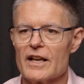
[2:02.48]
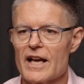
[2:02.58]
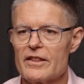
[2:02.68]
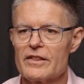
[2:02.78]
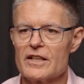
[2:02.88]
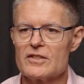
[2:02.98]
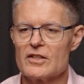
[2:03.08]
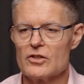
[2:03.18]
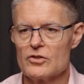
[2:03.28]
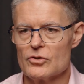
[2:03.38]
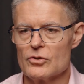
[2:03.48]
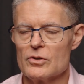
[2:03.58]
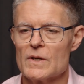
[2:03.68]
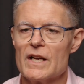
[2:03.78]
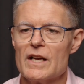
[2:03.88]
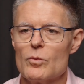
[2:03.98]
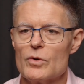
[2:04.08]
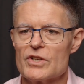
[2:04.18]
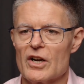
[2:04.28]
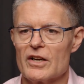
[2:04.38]
and other things that you do
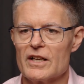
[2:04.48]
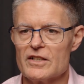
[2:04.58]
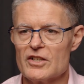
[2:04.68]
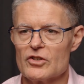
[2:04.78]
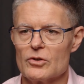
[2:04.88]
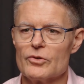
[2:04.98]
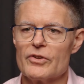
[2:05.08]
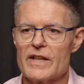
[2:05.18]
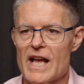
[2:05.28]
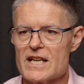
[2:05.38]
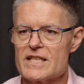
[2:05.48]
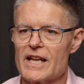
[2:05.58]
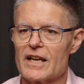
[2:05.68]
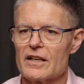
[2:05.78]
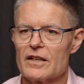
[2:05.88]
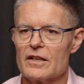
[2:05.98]
which are additional to the anaesthetic.